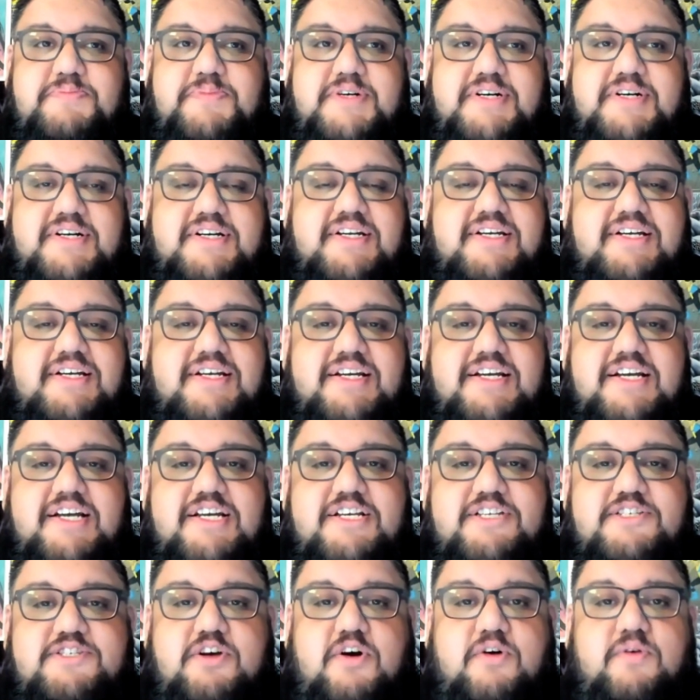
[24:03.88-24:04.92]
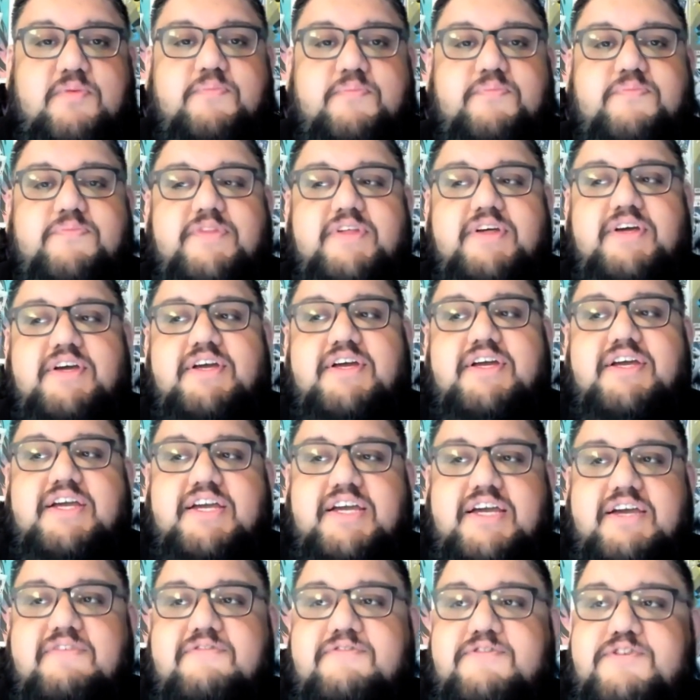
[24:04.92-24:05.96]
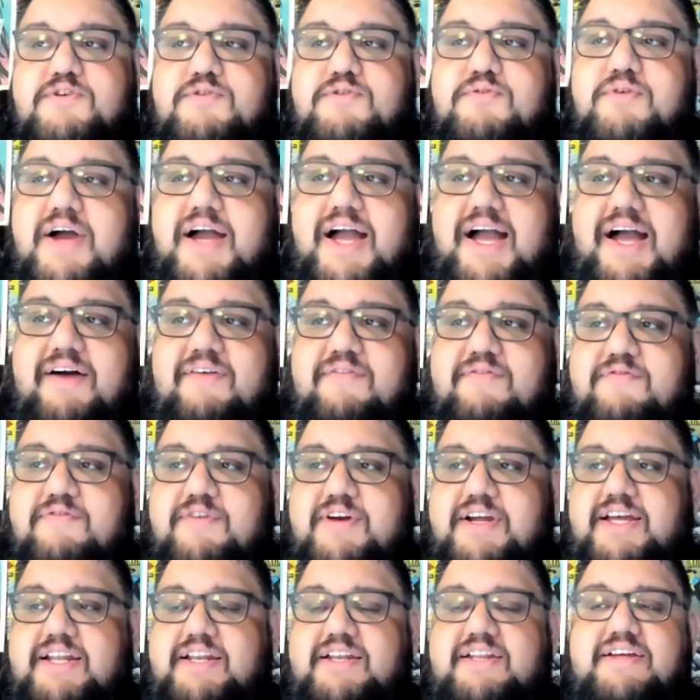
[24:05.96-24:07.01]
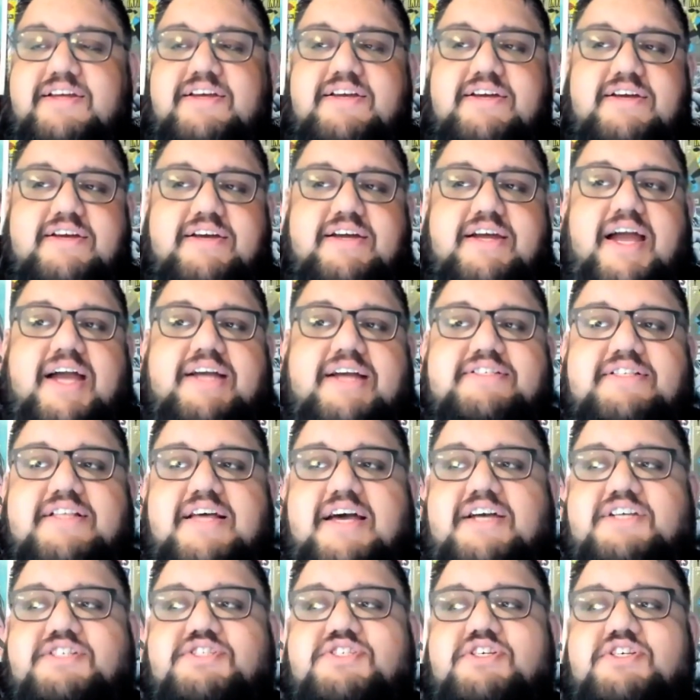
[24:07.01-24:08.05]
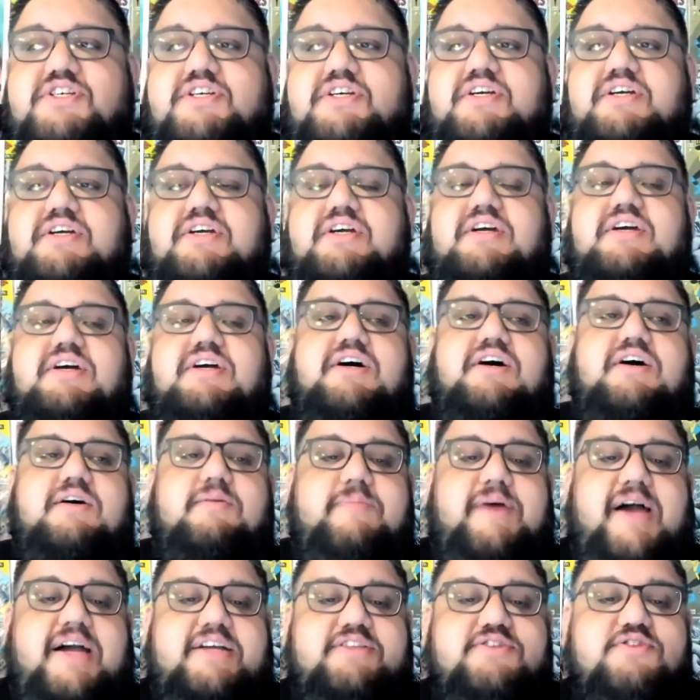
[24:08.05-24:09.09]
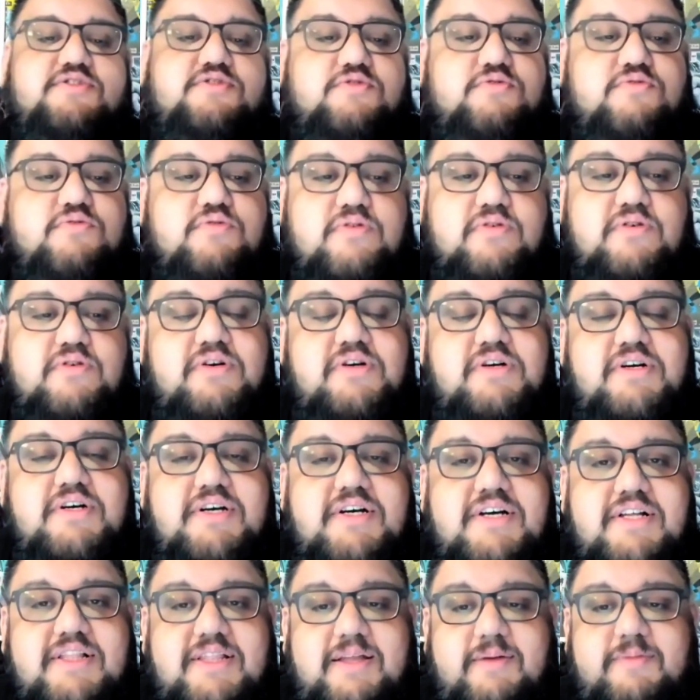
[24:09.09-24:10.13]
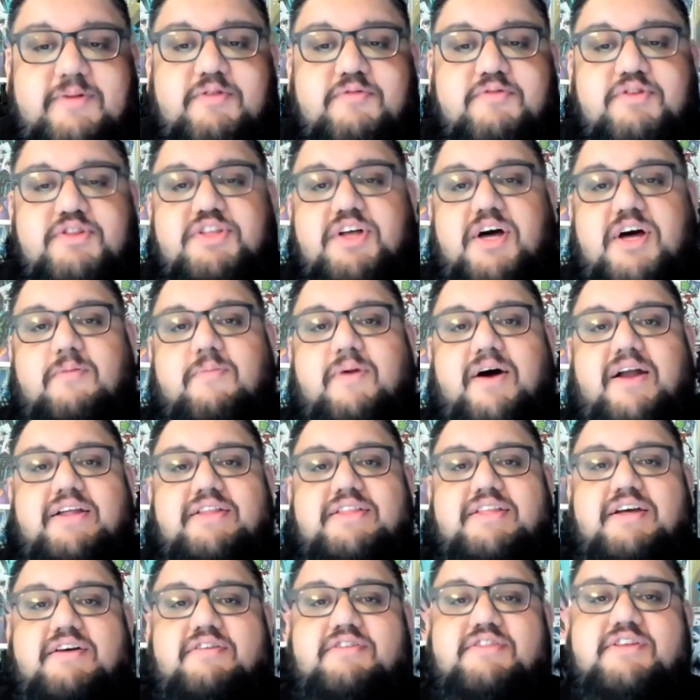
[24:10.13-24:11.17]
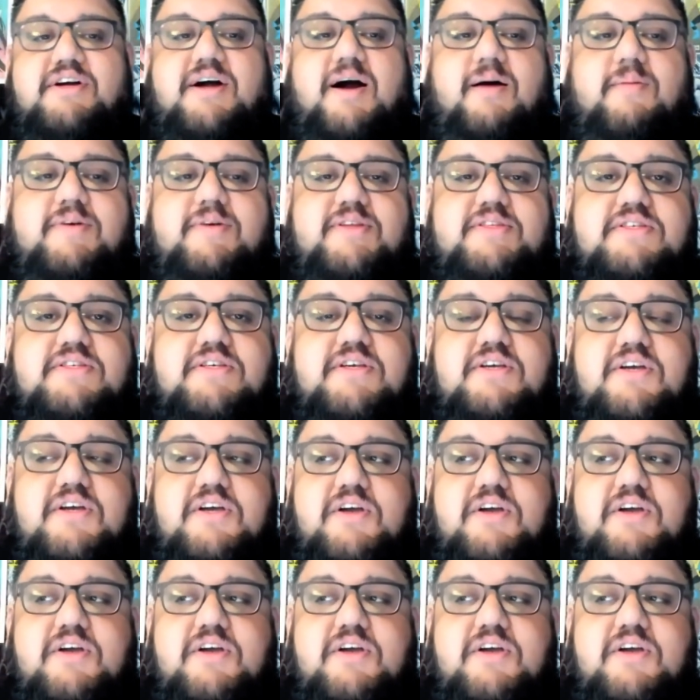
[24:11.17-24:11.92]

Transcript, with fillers: book. So if you have read Hack/Slash Back to School, let me know what you thought about it down in the comments.